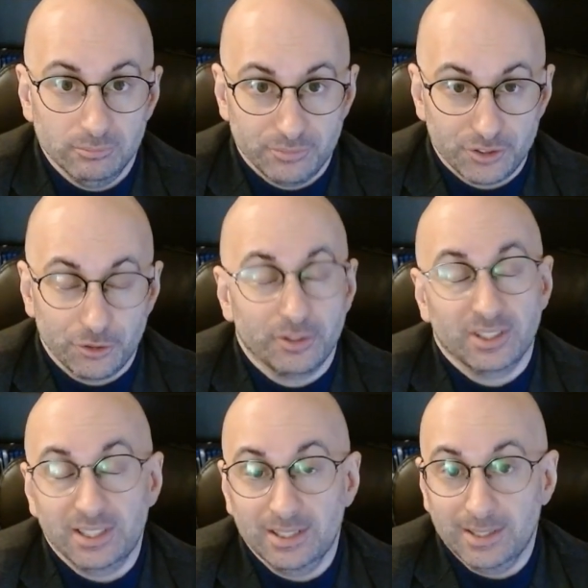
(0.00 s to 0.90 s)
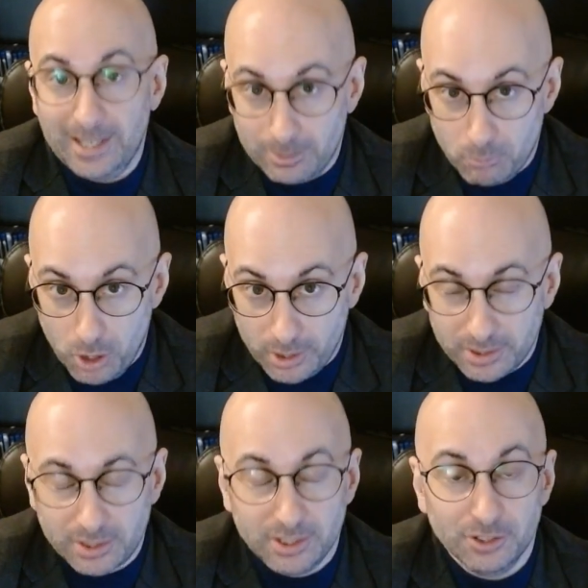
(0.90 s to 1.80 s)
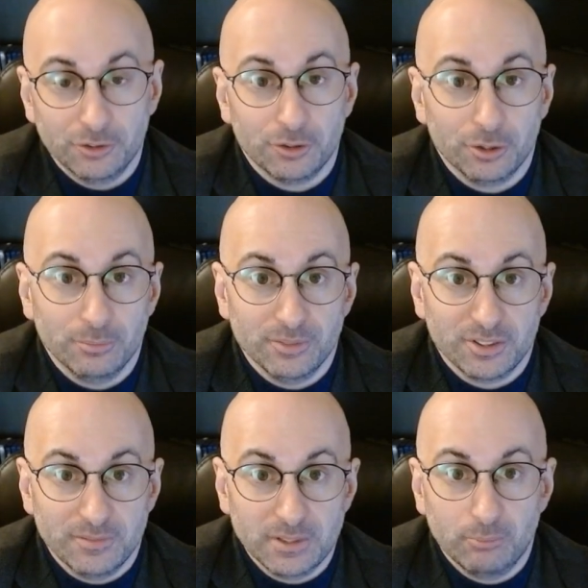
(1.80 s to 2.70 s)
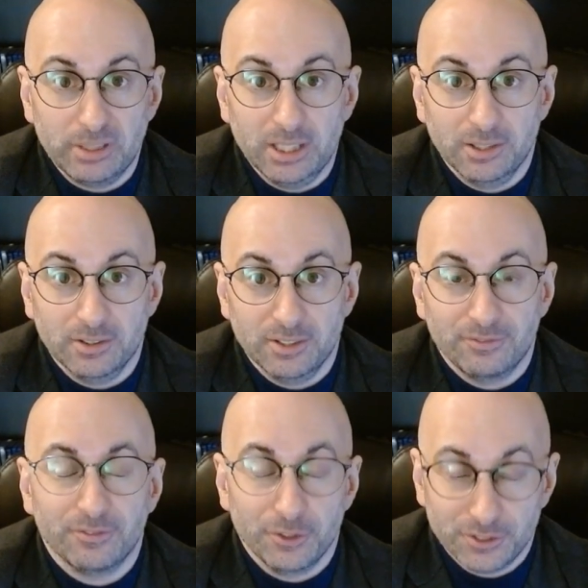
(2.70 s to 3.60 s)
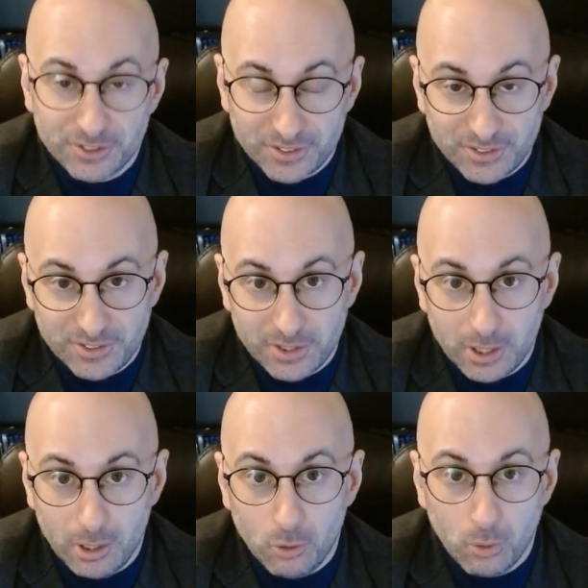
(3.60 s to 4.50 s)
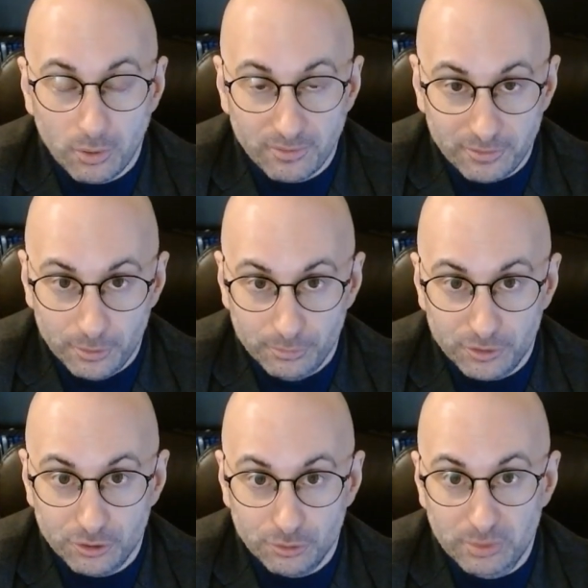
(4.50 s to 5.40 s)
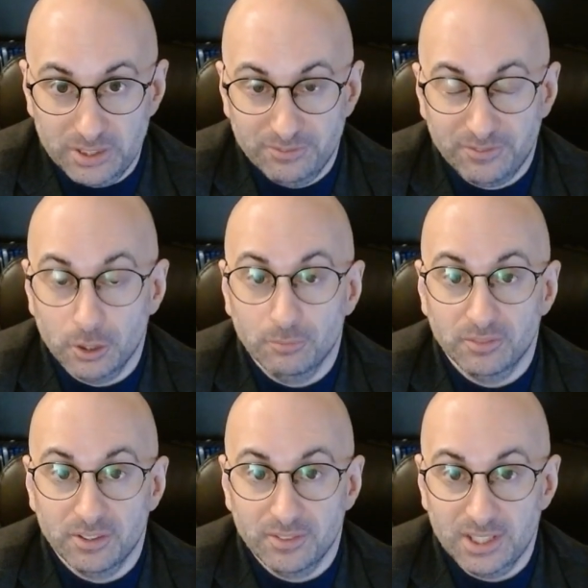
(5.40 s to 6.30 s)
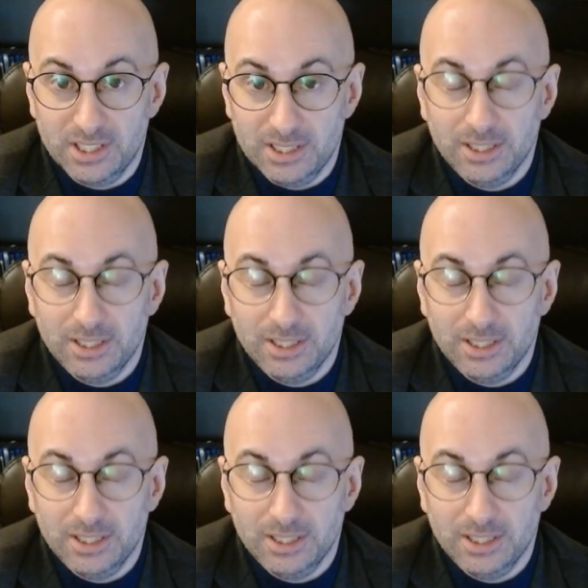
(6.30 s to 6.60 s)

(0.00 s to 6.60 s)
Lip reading: certainly a landmark in terms of it being the first horror film to be filmed in the